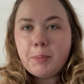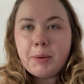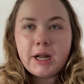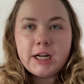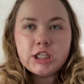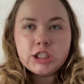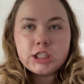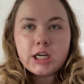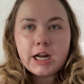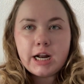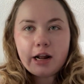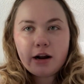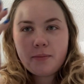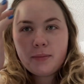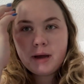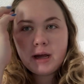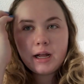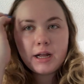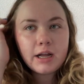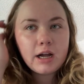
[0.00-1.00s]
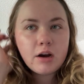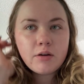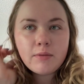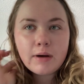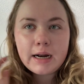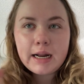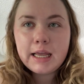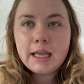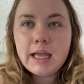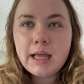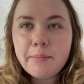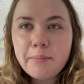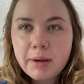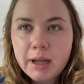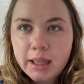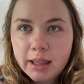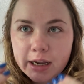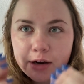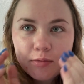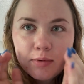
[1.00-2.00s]
but i just got out of bed got ready
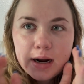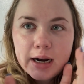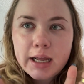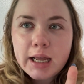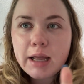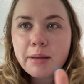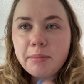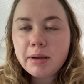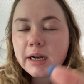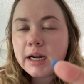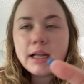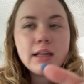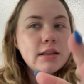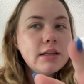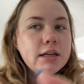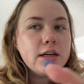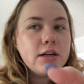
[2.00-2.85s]
and by like ready i mean i